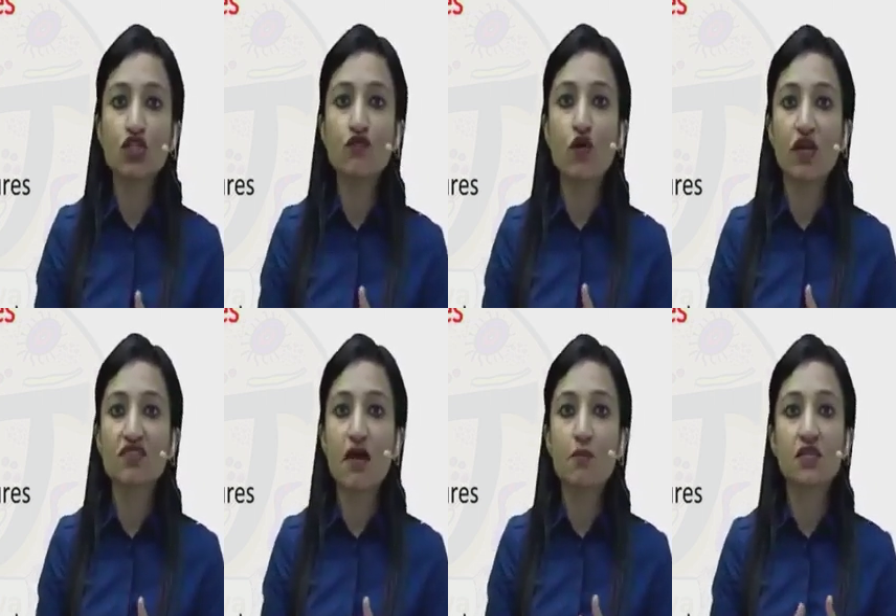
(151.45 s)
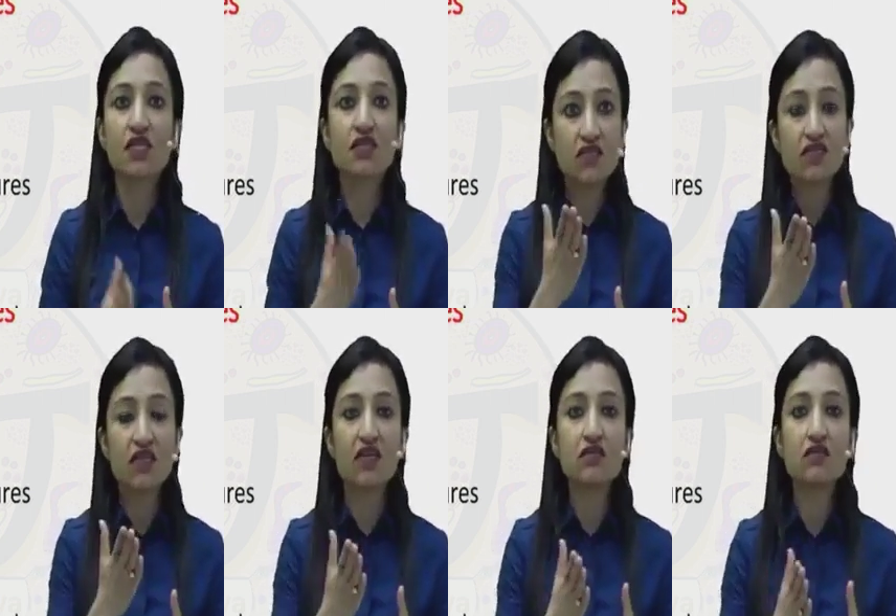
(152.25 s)
For example, in this
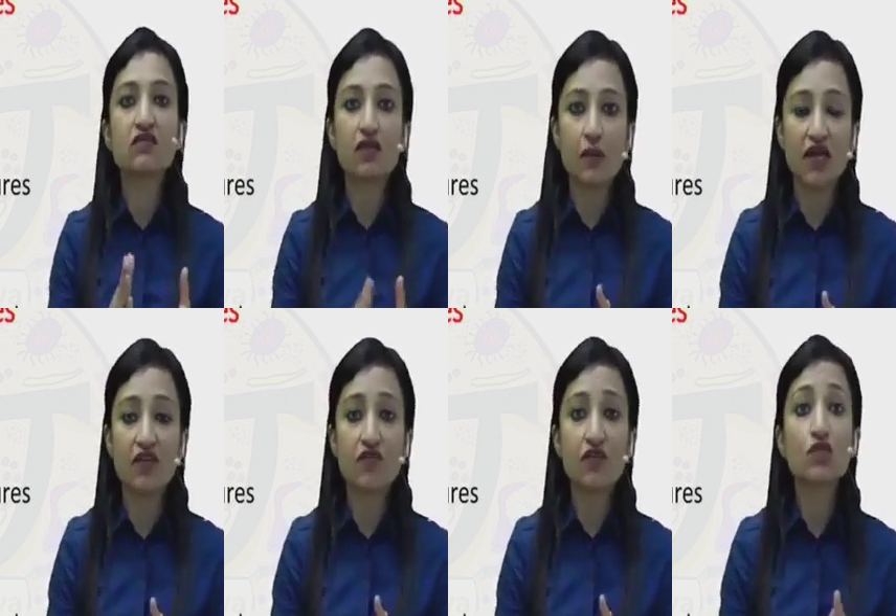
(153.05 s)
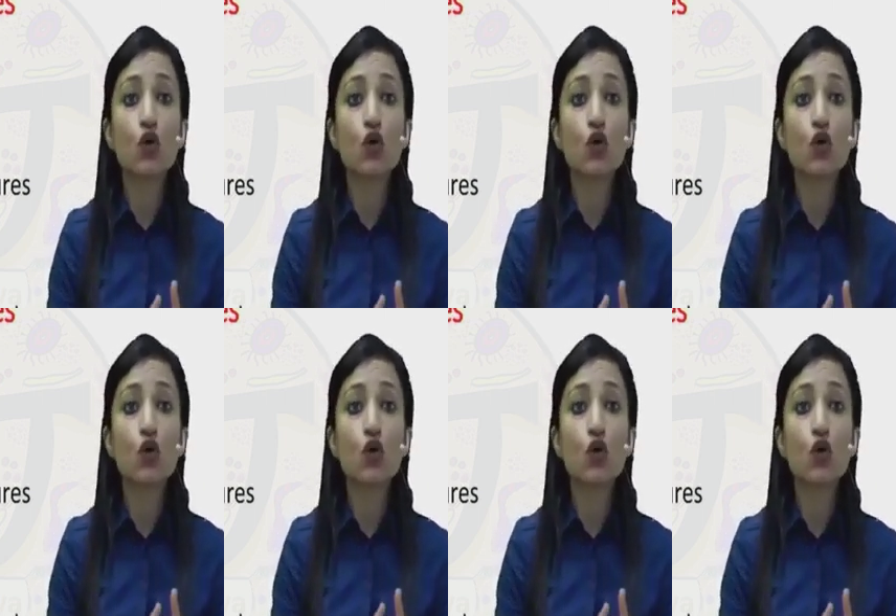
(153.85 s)
case, the scrub typhus,